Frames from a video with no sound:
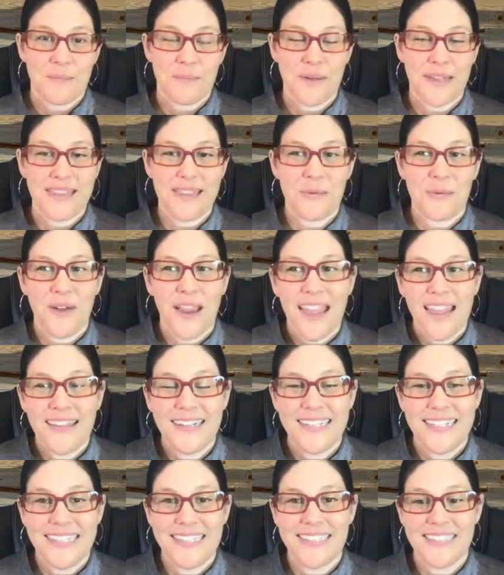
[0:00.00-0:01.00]
but the
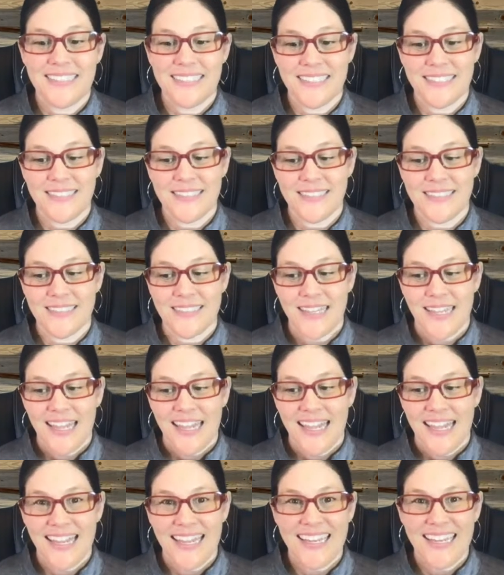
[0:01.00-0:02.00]
reality is
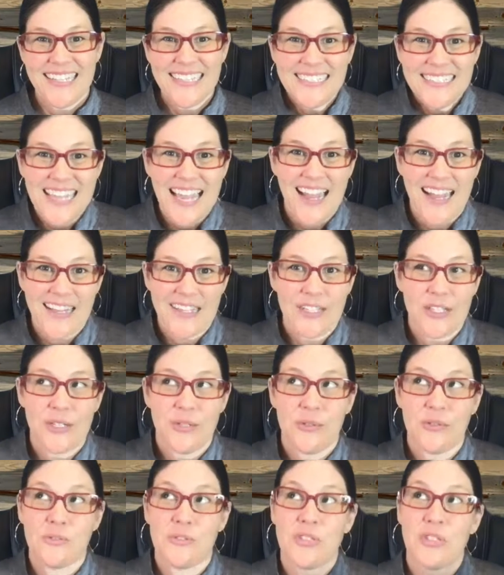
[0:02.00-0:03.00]
it is on
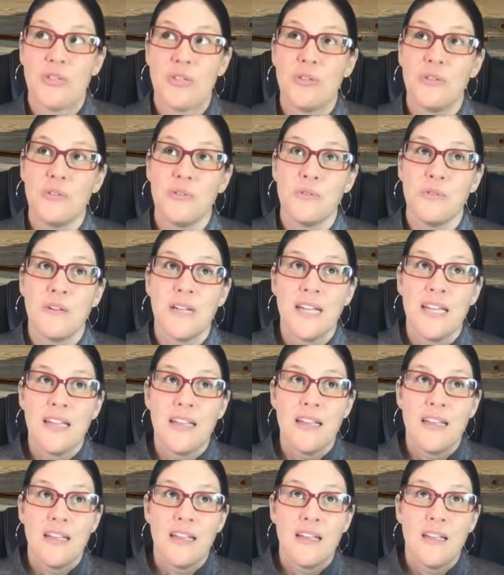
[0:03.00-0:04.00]
you to
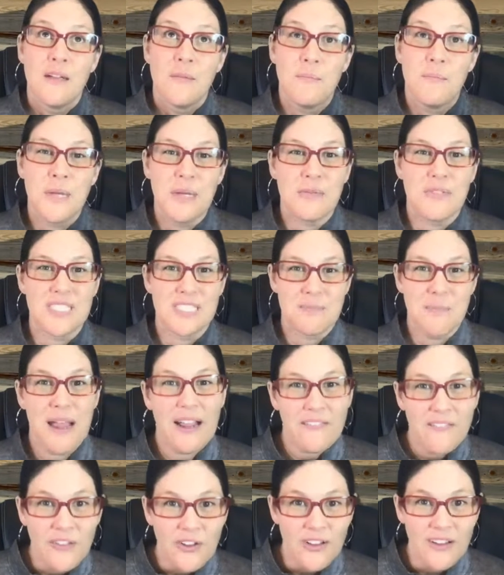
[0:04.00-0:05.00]
be
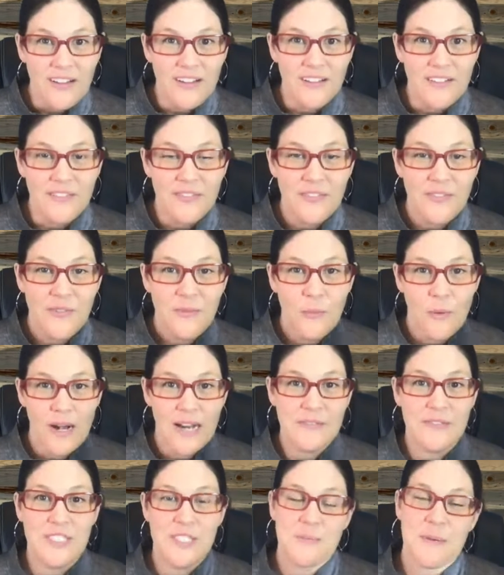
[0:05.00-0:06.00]
respectful of
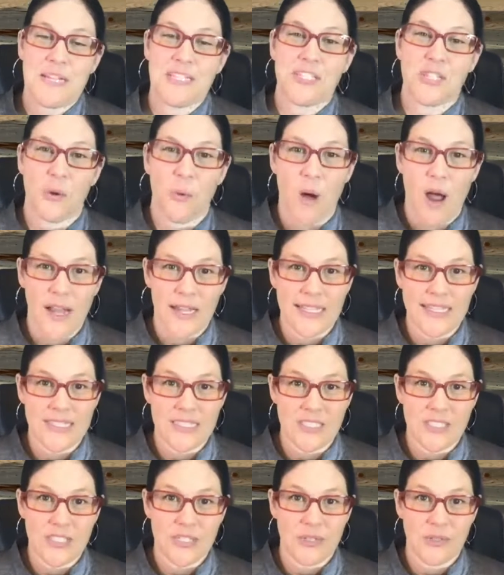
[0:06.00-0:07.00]
whatever space you're walking
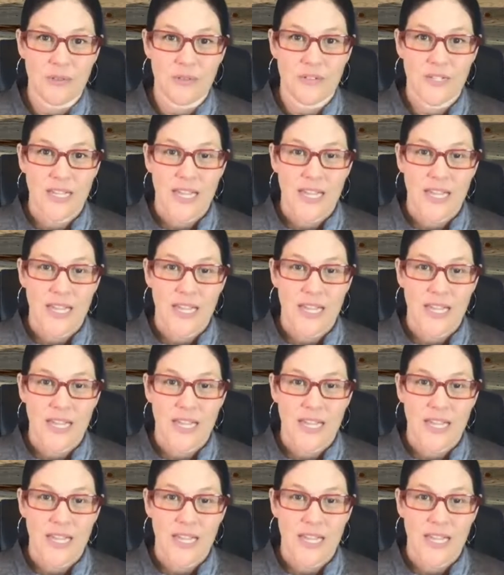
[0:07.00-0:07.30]
into.